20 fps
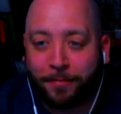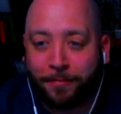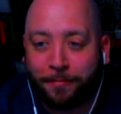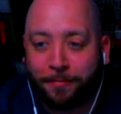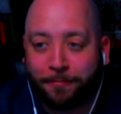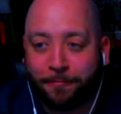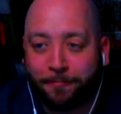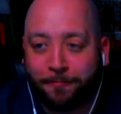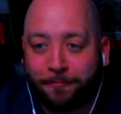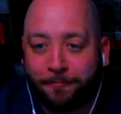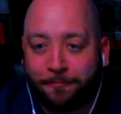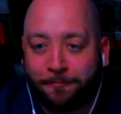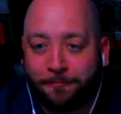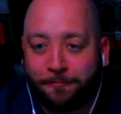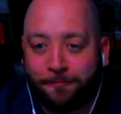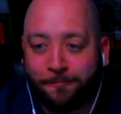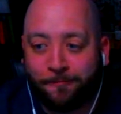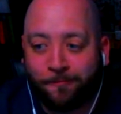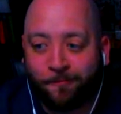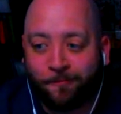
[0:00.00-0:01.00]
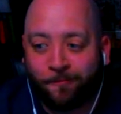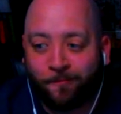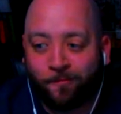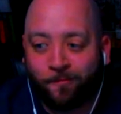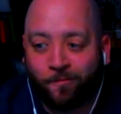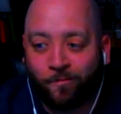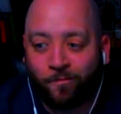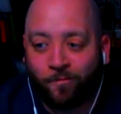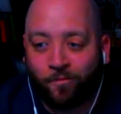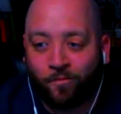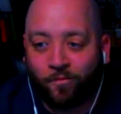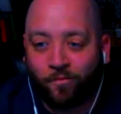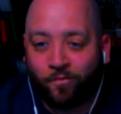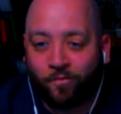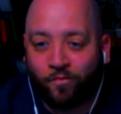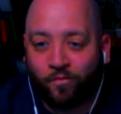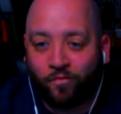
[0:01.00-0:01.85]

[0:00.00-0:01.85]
(no one is talking)